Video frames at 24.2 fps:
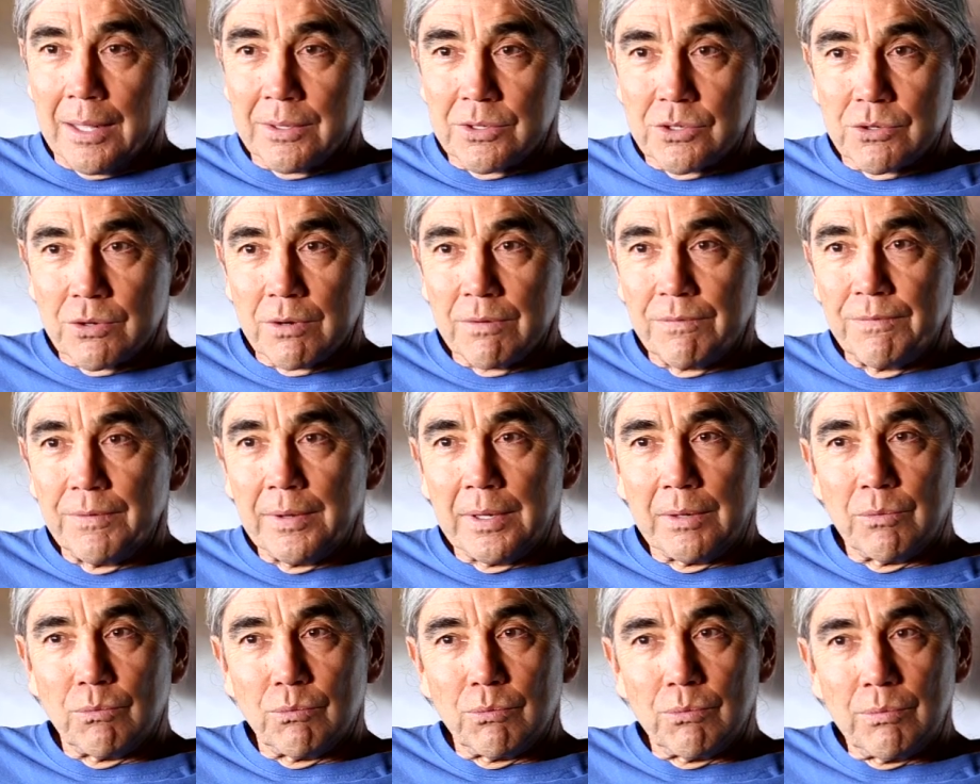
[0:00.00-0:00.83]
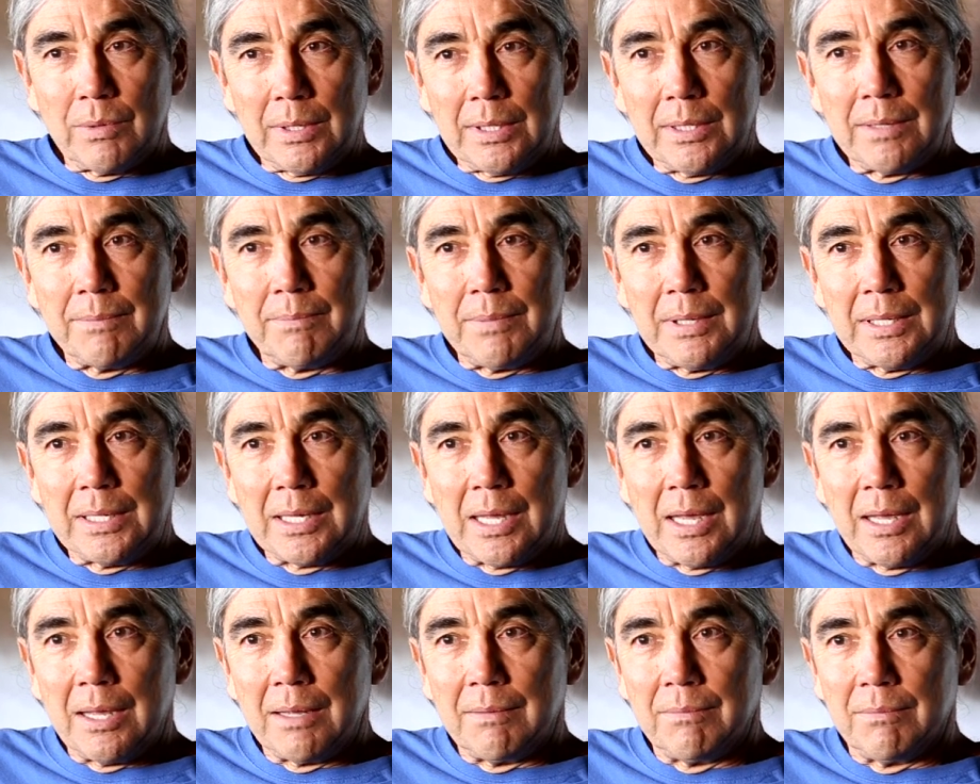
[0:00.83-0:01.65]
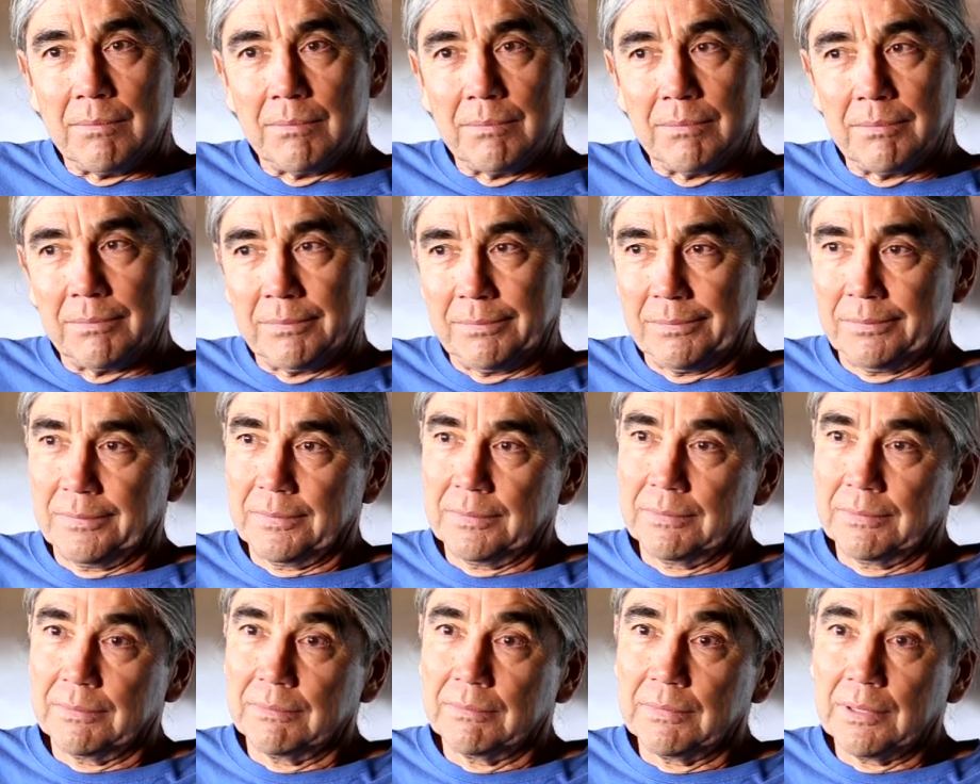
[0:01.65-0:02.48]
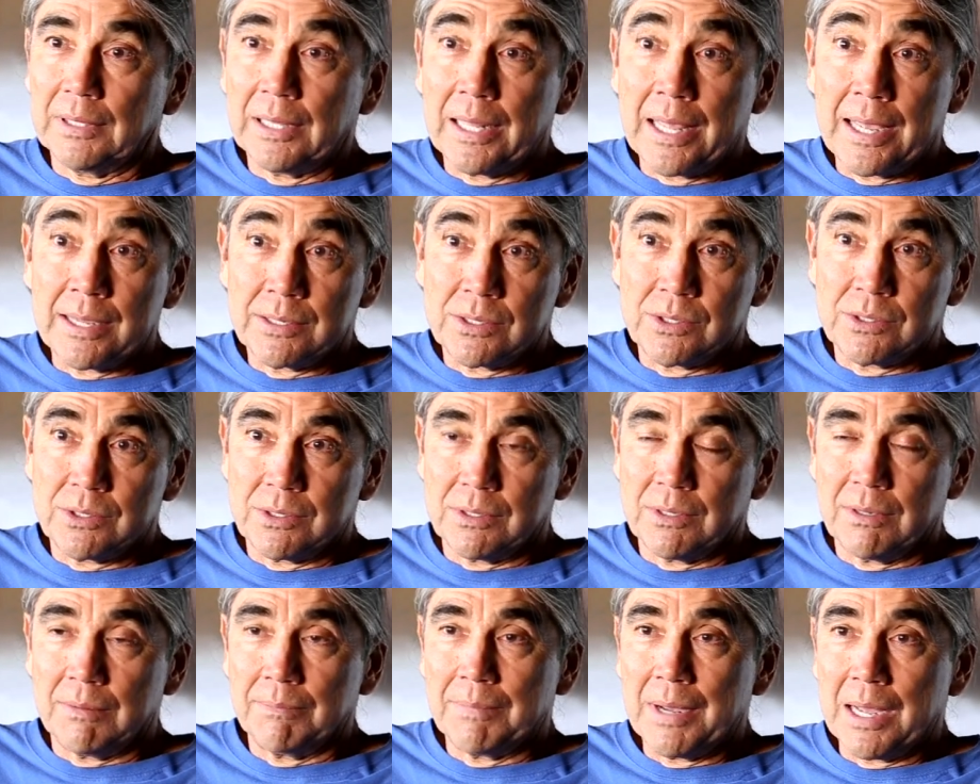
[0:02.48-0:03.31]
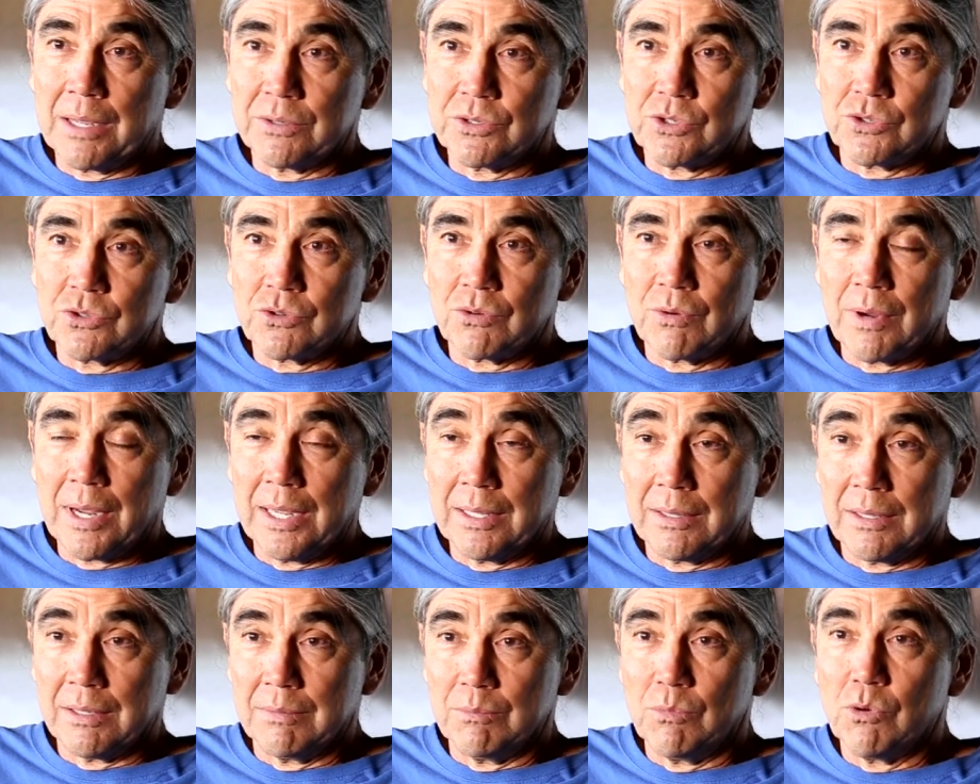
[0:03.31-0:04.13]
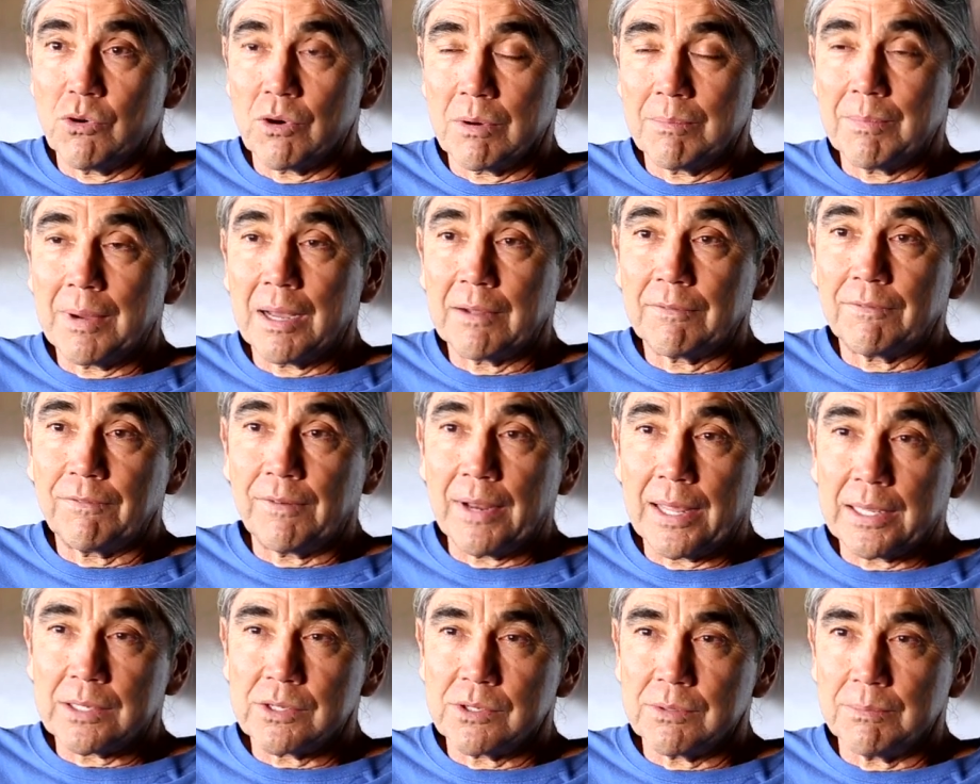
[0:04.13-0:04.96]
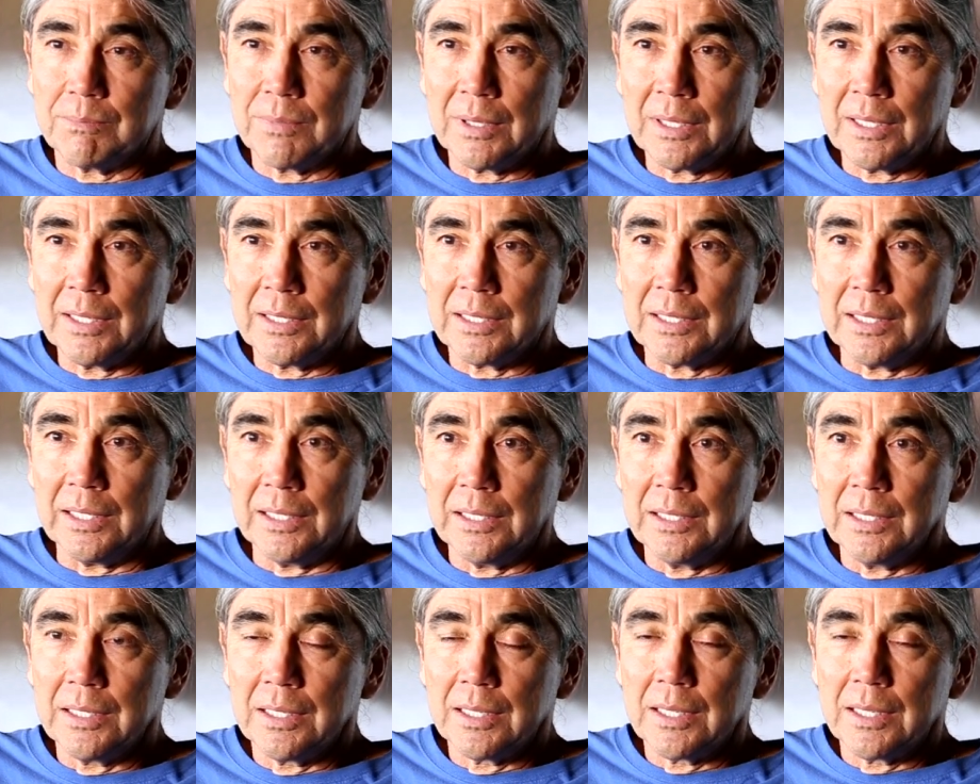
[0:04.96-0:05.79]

And surfing really became less about strength and more about flexibility.